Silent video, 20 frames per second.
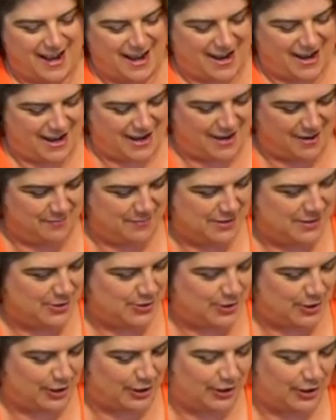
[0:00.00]
Um, this
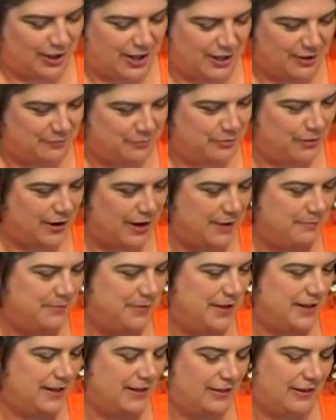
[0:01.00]
took a lot of prep
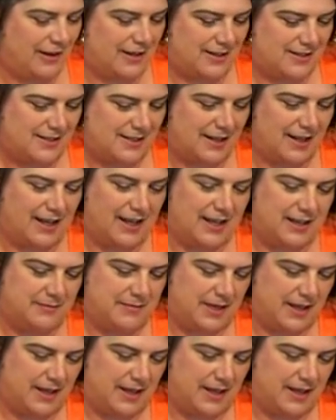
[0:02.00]
and a lot of time,